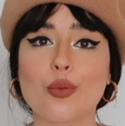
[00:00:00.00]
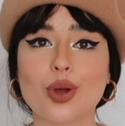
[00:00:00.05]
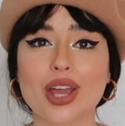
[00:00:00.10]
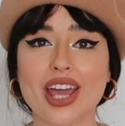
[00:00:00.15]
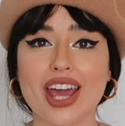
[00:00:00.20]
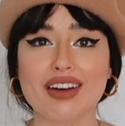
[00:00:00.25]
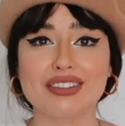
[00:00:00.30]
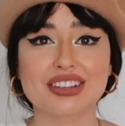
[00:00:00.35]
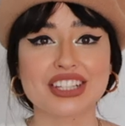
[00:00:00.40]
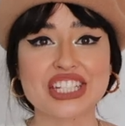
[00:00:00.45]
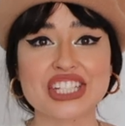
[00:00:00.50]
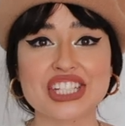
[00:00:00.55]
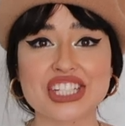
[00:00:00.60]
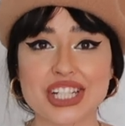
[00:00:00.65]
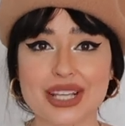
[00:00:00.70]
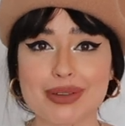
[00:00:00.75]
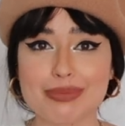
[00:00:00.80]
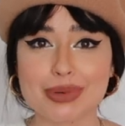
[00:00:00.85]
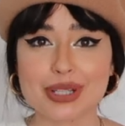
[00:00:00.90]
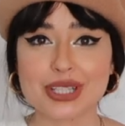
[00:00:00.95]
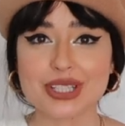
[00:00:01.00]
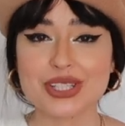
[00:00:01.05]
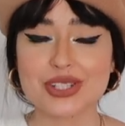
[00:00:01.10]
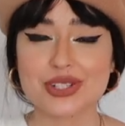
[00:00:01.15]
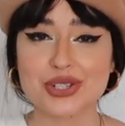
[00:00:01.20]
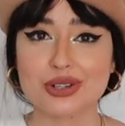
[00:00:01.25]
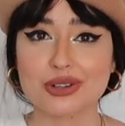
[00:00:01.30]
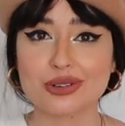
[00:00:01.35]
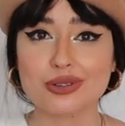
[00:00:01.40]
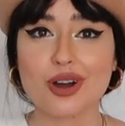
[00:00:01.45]
we have the
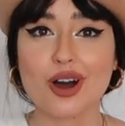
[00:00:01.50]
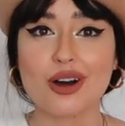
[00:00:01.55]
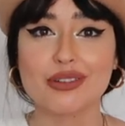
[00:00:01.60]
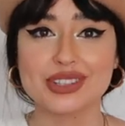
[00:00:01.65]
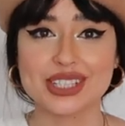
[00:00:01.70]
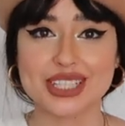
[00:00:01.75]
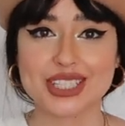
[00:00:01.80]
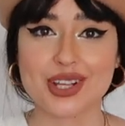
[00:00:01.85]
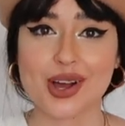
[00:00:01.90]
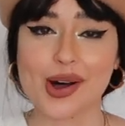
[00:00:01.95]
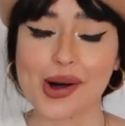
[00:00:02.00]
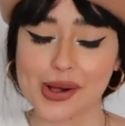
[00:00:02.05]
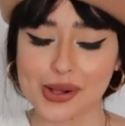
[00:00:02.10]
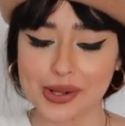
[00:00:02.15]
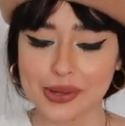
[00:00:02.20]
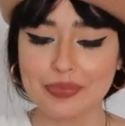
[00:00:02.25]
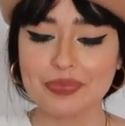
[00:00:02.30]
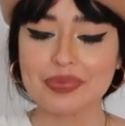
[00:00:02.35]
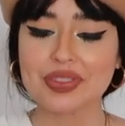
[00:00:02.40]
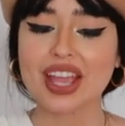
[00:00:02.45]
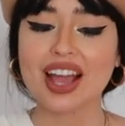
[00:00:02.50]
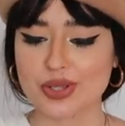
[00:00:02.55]
cheapest shoe of this haul.